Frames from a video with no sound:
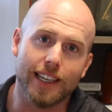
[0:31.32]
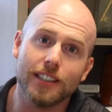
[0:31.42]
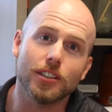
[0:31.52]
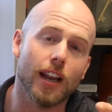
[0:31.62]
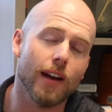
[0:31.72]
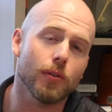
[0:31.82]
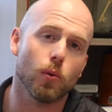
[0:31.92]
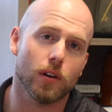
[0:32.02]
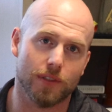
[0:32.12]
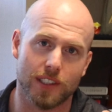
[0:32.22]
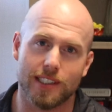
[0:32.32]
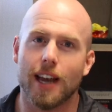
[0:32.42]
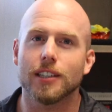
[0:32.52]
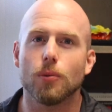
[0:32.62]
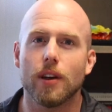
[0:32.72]
each and every one of these
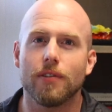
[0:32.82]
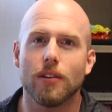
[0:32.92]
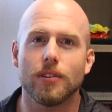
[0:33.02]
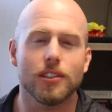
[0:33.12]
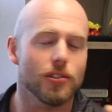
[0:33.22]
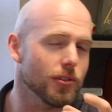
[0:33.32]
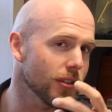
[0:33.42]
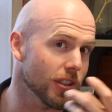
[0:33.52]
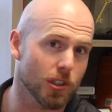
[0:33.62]
taxiway foundations to